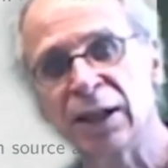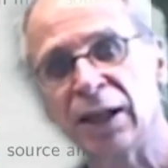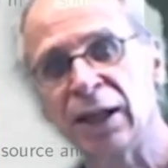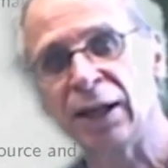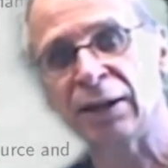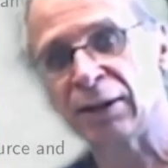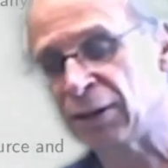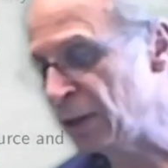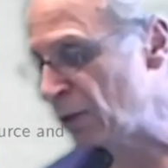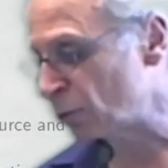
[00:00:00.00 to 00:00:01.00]
and
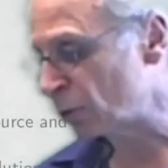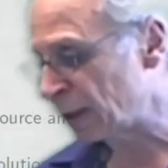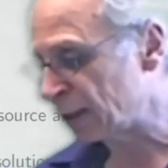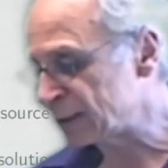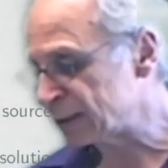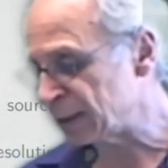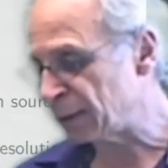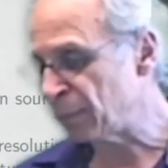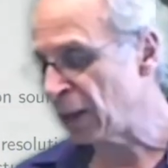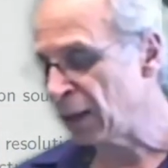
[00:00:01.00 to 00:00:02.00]
Neon has
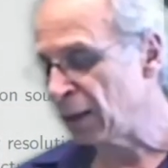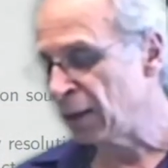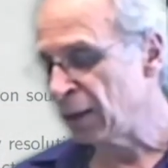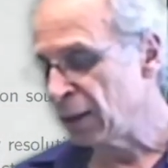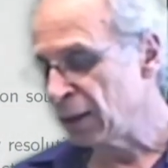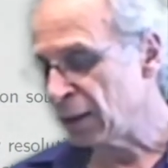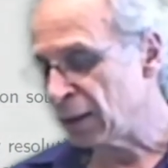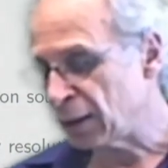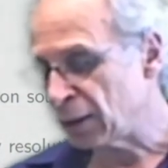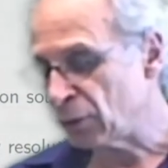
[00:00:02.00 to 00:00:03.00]
them
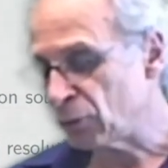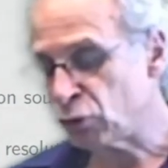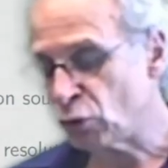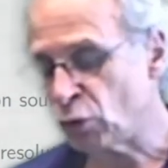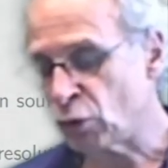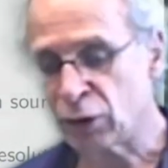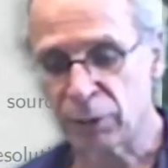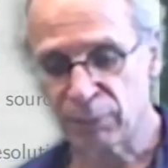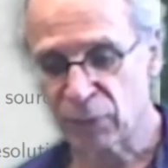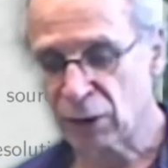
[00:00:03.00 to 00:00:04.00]

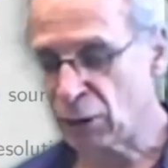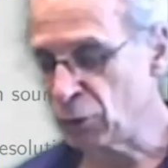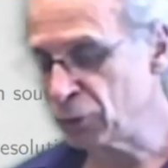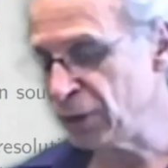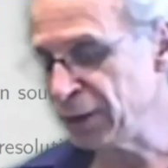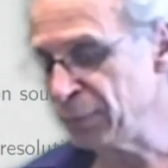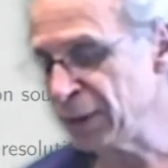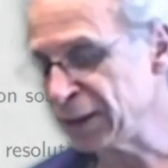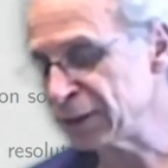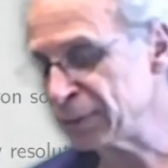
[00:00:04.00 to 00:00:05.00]
for cold field
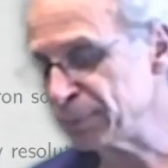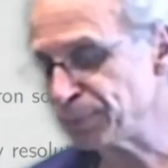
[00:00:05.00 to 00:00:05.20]
emitters,